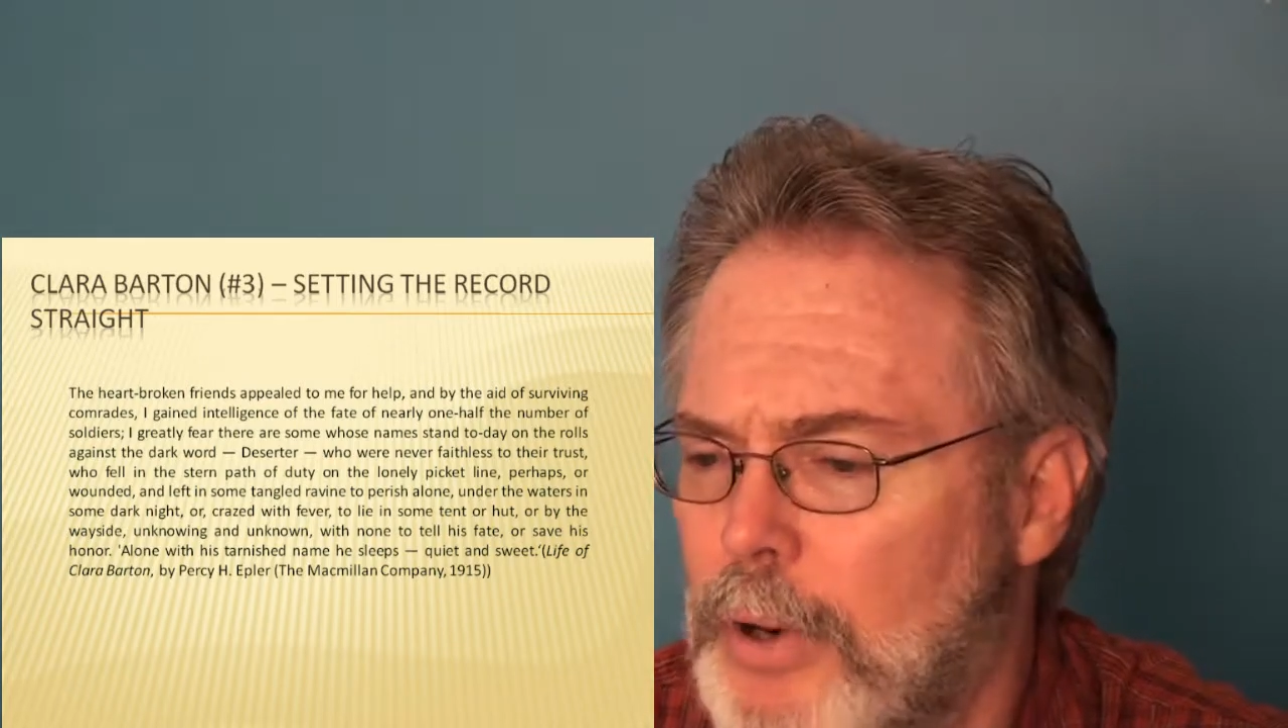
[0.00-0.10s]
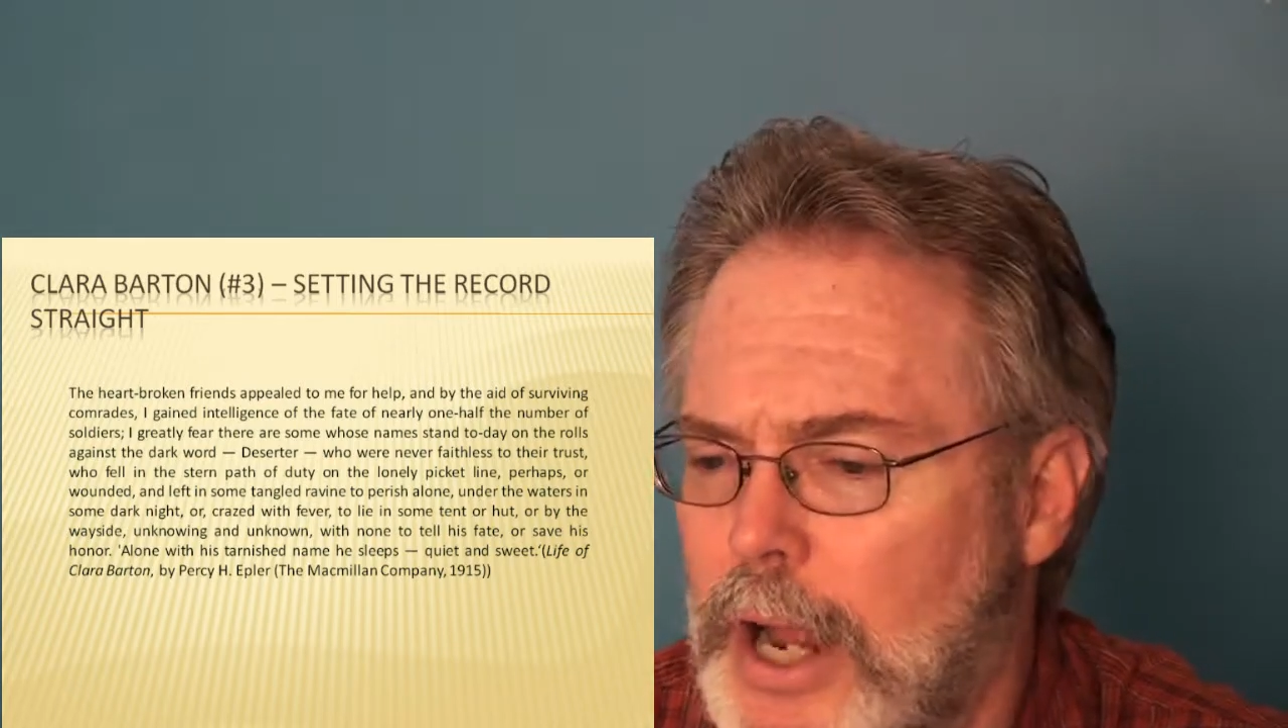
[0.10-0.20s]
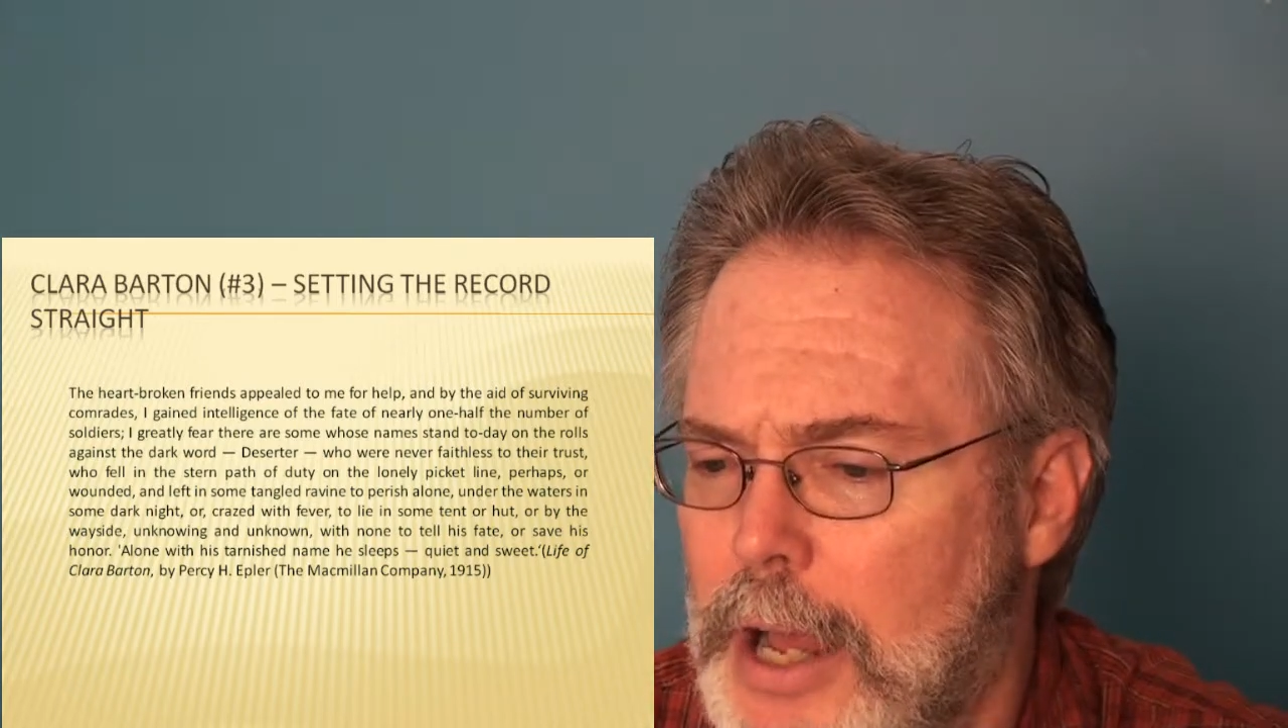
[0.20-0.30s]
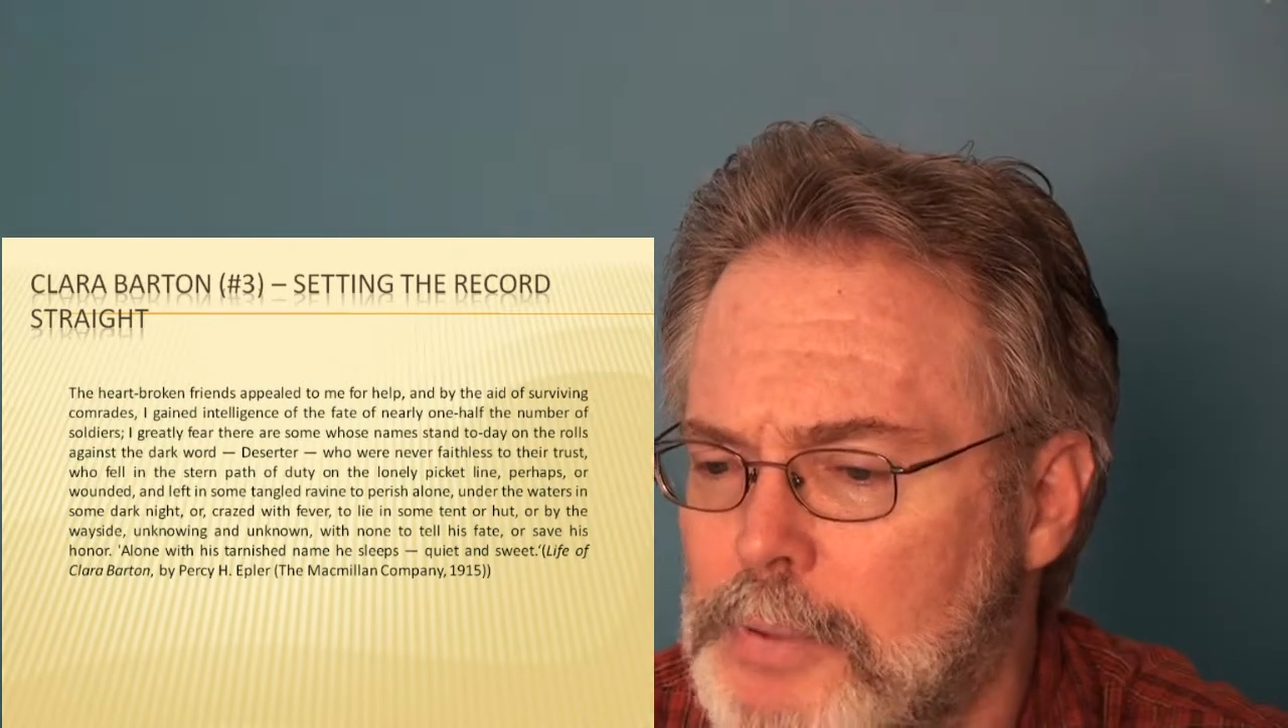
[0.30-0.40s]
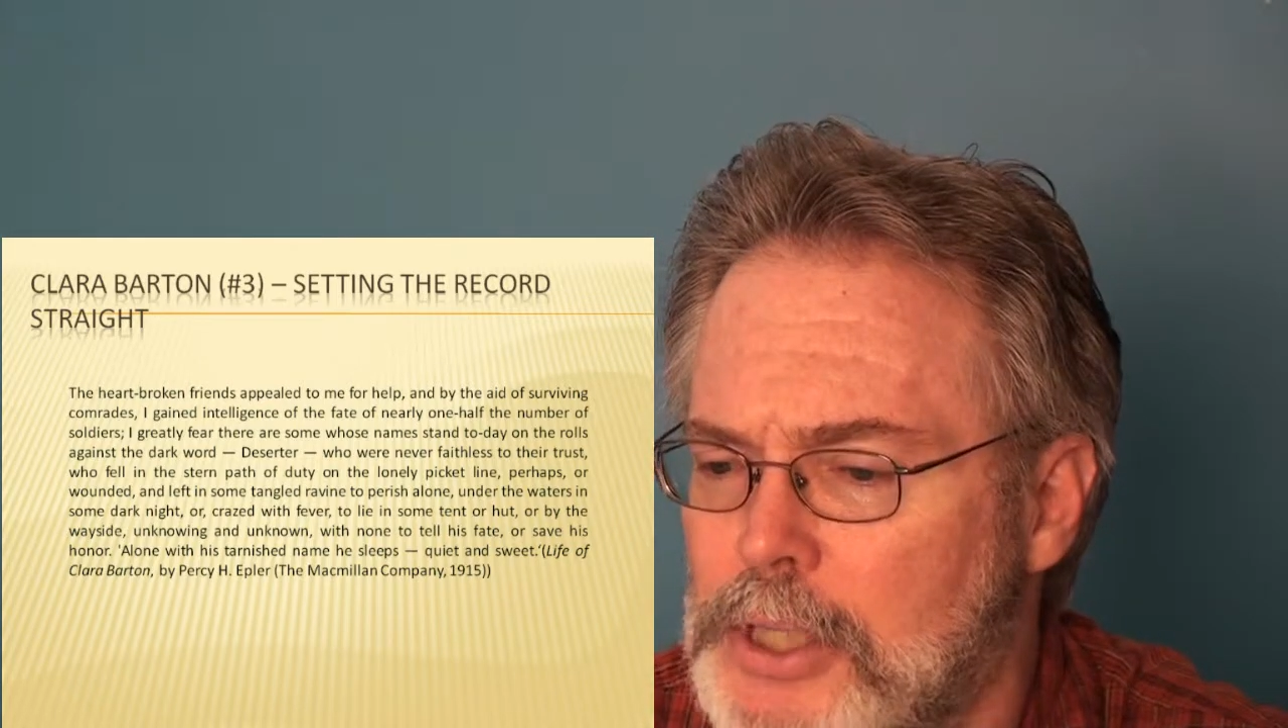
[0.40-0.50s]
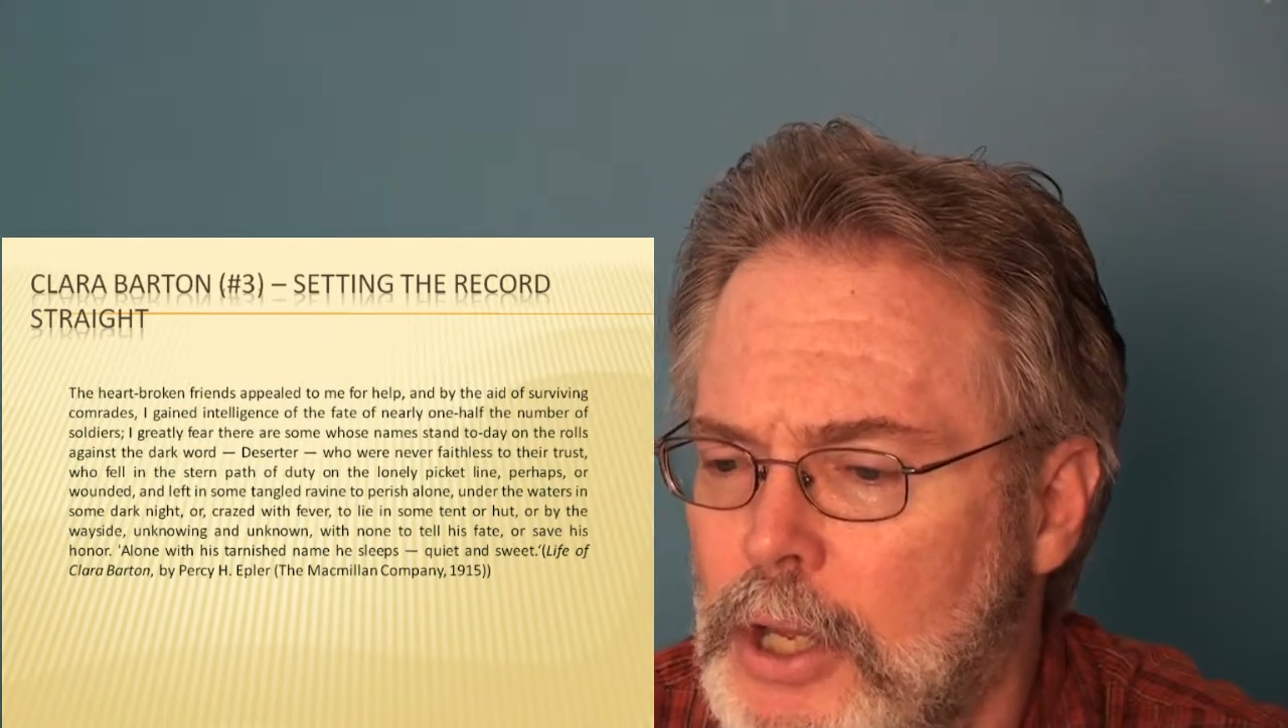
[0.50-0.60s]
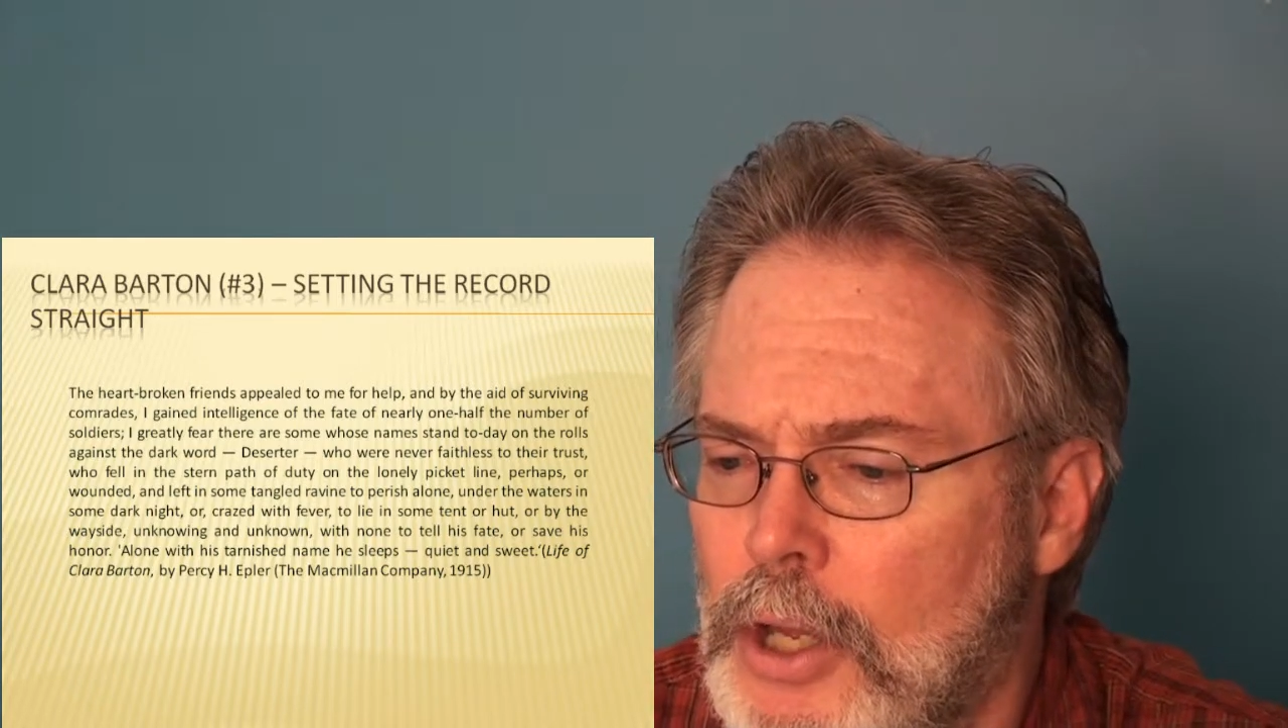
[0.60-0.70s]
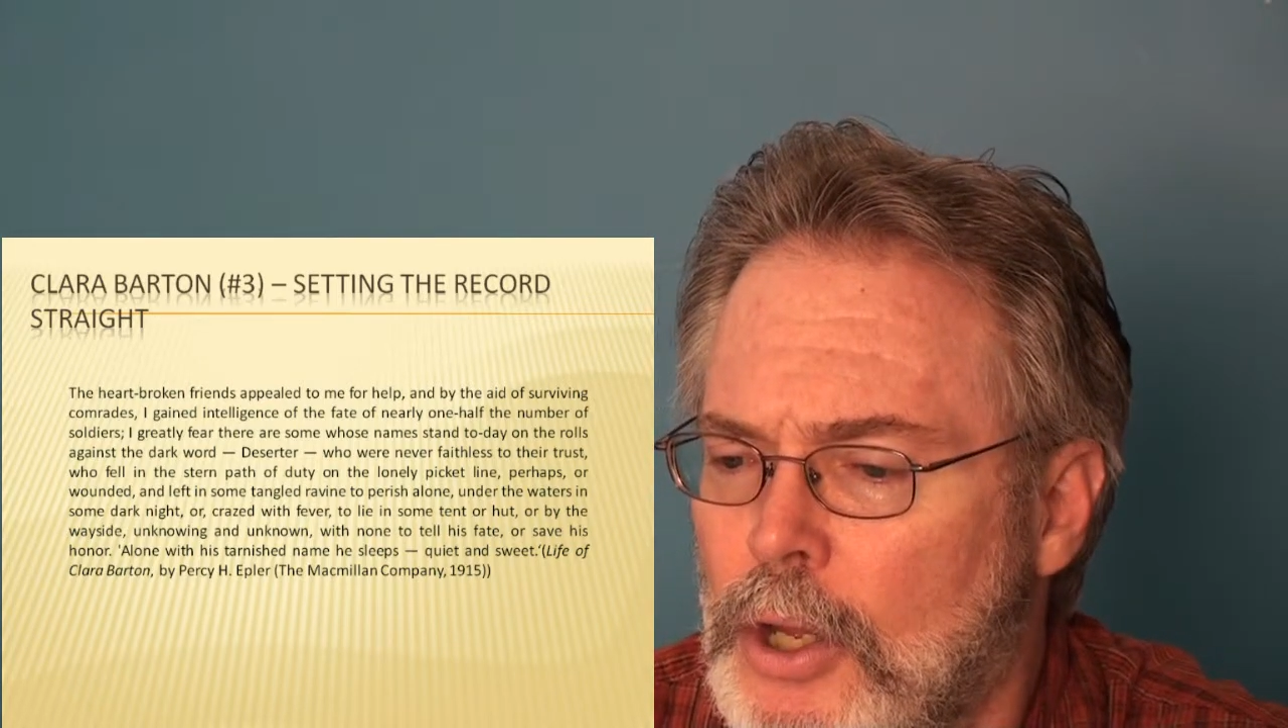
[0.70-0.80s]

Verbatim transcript: perhaps,